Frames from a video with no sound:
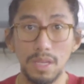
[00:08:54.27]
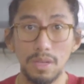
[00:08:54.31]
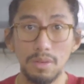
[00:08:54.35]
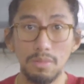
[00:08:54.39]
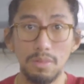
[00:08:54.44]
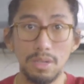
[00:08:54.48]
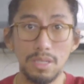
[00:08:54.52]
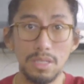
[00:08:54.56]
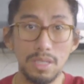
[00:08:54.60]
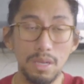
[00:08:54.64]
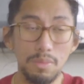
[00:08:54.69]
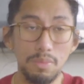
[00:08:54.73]

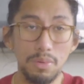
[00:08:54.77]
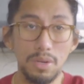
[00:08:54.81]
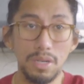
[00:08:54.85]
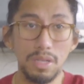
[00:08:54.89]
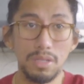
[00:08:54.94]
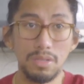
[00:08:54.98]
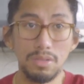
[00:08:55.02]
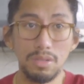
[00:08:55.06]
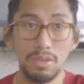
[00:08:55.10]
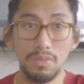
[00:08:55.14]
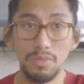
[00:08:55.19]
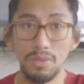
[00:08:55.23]
What's
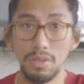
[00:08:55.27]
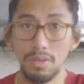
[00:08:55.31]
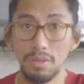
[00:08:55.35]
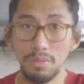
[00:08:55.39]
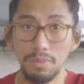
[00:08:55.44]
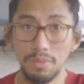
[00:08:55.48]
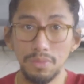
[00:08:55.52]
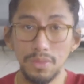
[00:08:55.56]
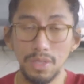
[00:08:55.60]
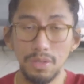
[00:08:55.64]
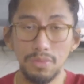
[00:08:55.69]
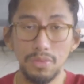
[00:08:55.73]
separating the two of
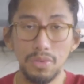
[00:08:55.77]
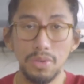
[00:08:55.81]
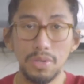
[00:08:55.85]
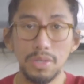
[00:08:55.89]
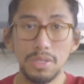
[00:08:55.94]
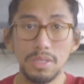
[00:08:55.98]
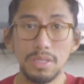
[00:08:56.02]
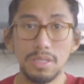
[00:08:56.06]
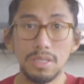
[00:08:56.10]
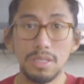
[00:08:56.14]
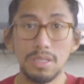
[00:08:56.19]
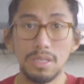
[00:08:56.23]
you? Of
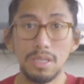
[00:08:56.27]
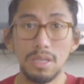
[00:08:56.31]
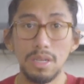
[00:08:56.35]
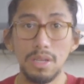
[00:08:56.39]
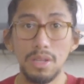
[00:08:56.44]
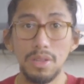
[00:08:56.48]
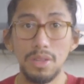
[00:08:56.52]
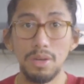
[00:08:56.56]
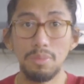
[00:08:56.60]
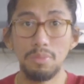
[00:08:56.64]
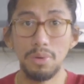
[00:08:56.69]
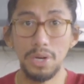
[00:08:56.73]
course,
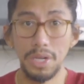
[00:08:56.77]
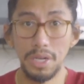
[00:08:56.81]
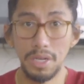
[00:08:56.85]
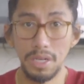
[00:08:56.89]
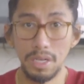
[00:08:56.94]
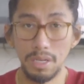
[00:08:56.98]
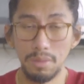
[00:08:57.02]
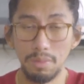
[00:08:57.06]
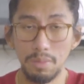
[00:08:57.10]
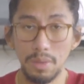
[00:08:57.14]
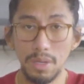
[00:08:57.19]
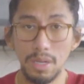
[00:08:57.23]
the
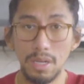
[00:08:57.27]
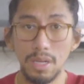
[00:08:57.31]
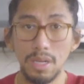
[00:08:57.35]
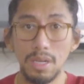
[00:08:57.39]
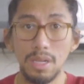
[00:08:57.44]
breakup,